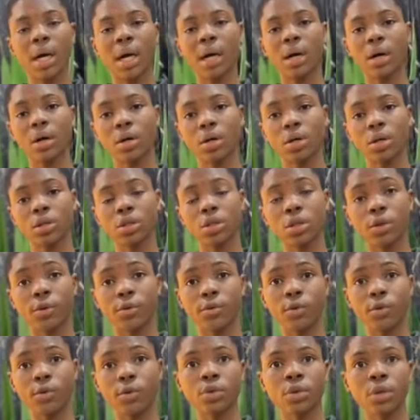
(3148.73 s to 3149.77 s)
or your
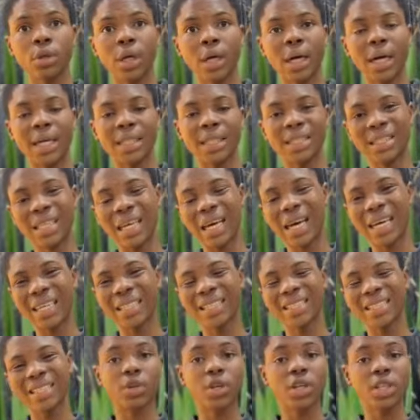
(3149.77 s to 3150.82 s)
phone and add
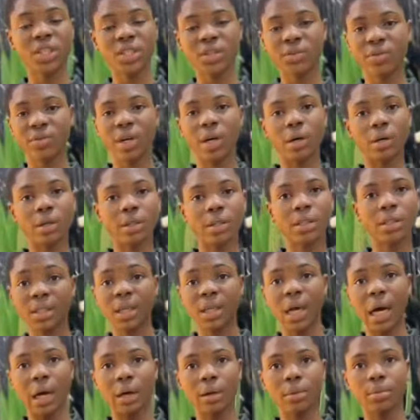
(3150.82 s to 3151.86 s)
voiceover on it.
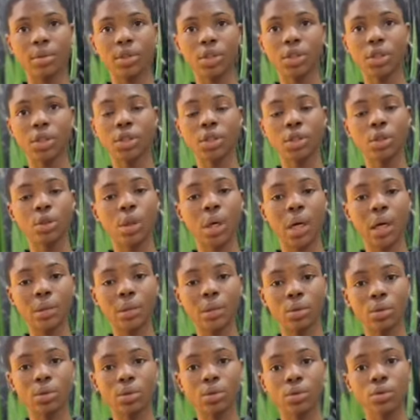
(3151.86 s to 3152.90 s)
I will be showing you how
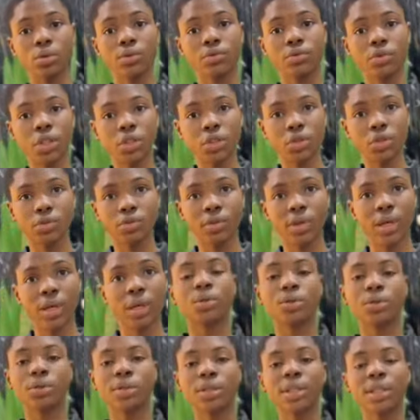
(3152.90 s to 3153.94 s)
to do voiceover
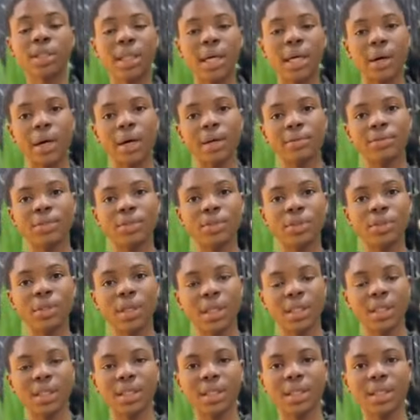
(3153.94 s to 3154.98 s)
during our video
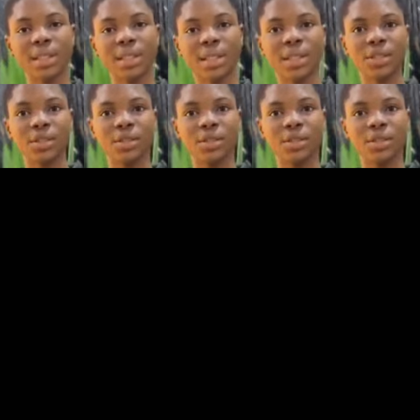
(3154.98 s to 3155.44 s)
editing session.